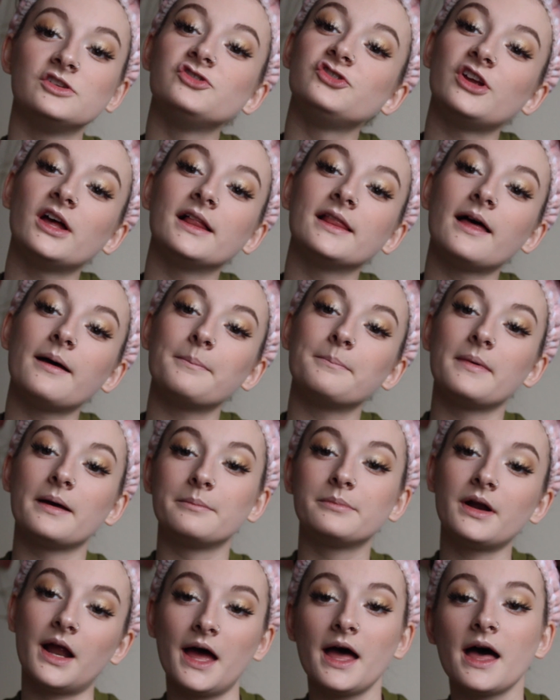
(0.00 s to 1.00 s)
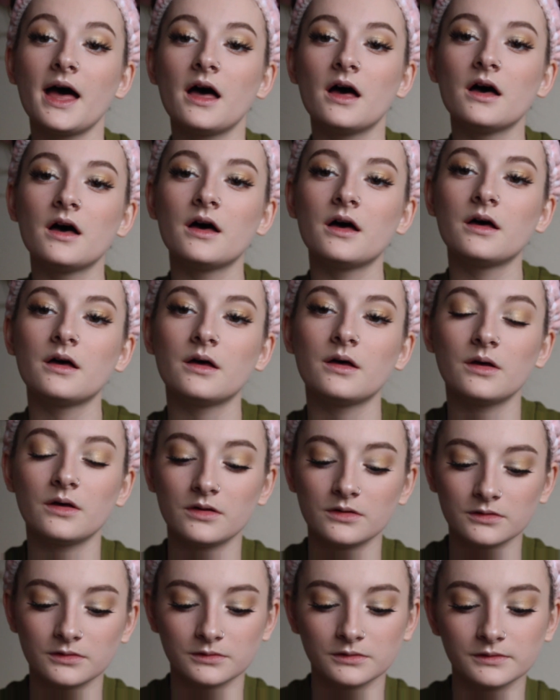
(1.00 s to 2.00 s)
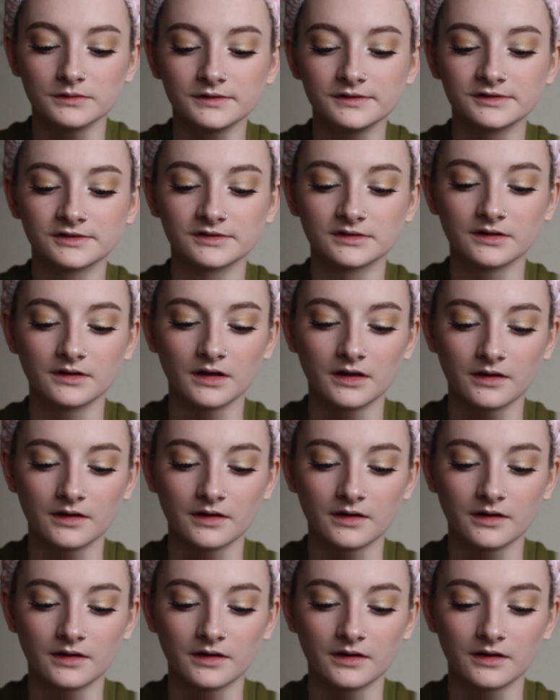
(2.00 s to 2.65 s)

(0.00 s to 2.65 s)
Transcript: gel up my brows.